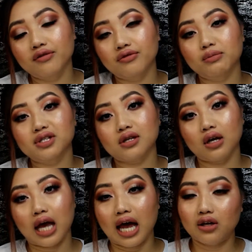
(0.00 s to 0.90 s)
infamous
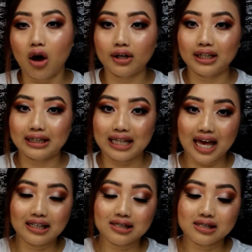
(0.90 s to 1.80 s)
iconic
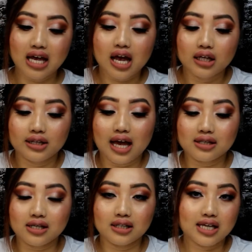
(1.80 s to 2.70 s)
lights
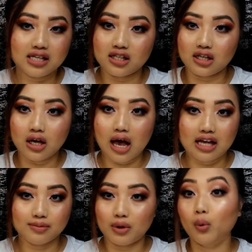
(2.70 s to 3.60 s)
that Desi
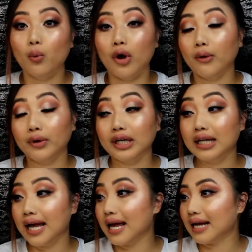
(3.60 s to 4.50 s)
has been
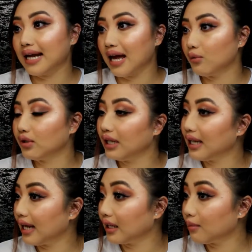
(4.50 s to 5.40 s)
wearing, and I
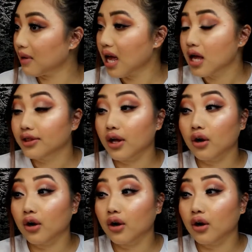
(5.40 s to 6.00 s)
really like them. They